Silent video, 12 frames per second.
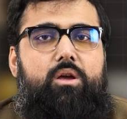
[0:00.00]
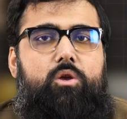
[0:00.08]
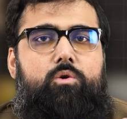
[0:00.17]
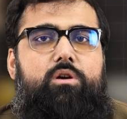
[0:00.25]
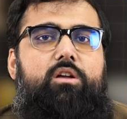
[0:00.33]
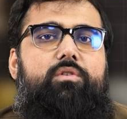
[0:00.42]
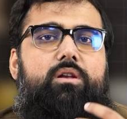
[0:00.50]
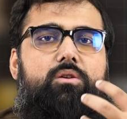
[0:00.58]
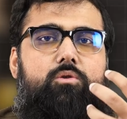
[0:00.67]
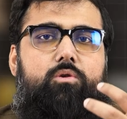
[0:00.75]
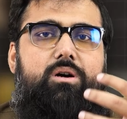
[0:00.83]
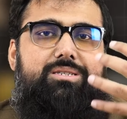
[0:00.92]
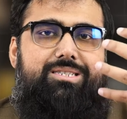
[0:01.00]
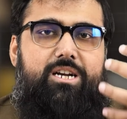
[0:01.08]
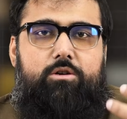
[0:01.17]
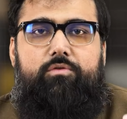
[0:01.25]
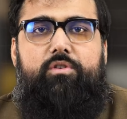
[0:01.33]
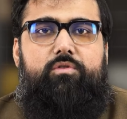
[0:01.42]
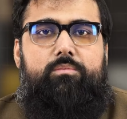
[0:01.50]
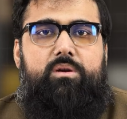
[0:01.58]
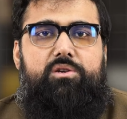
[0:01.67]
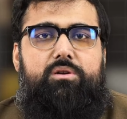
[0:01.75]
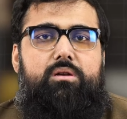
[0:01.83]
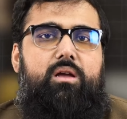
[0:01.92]
You're given a set of
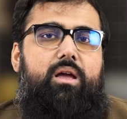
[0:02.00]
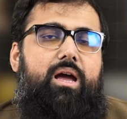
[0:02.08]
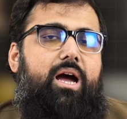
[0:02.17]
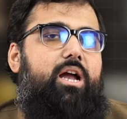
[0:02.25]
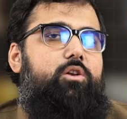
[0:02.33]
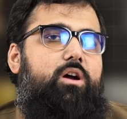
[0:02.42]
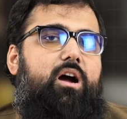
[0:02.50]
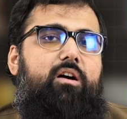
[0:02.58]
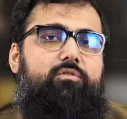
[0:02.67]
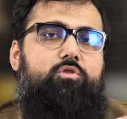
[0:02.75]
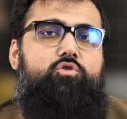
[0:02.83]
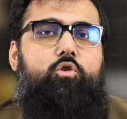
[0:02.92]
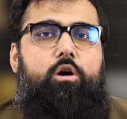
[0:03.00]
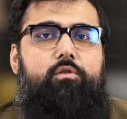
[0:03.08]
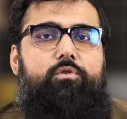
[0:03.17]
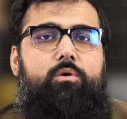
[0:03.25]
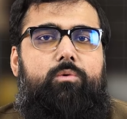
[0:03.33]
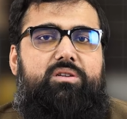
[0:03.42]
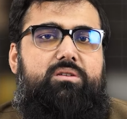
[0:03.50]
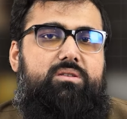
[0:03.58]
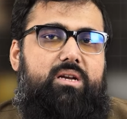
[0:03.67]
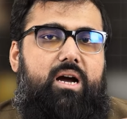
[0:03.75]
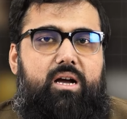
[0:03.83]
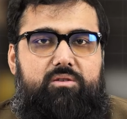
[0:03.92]
information and you have to solve your
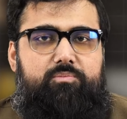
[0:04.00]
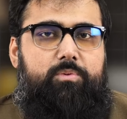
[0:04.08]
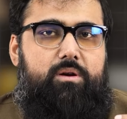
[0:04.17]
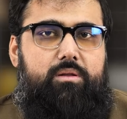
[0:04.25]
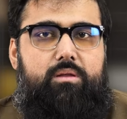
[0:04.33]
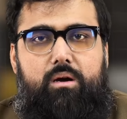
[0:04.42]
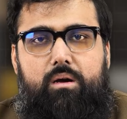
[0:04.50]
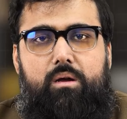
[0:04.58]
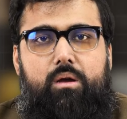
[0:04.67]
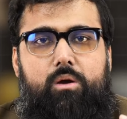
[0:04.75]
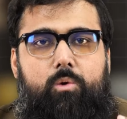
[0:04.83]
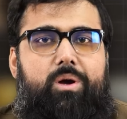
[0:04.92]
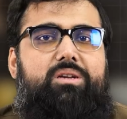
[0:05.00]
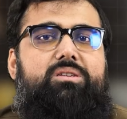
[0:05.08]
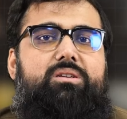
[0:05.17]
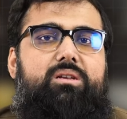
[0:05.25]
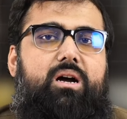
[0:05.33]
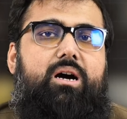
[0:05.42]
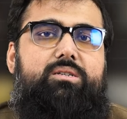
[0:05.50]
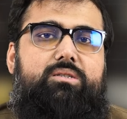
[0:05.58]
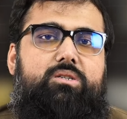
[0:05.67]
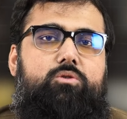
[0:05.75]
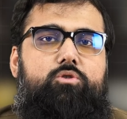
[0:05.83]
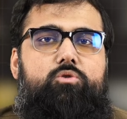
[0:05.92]
questions as per the question
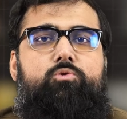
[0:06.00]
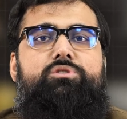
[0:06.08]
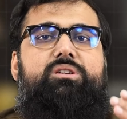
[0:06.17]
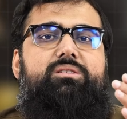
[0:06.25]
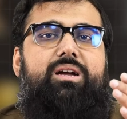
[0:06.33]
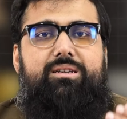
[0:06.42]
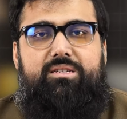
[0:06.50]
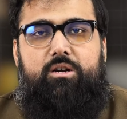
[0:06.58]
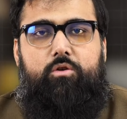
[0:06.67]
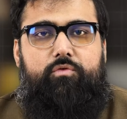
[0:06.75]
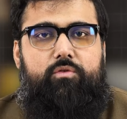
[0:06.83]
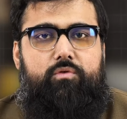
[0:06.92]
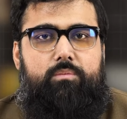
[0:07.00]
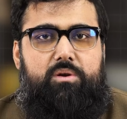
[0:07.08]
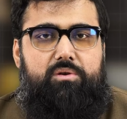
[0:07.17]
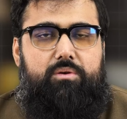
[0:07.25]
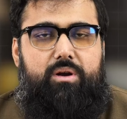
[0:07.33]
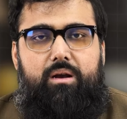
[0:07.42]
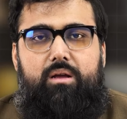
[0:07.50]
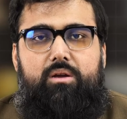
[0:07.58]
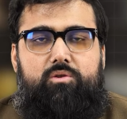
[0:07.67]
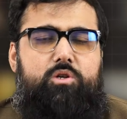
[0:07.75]
asks you using that set of information, right?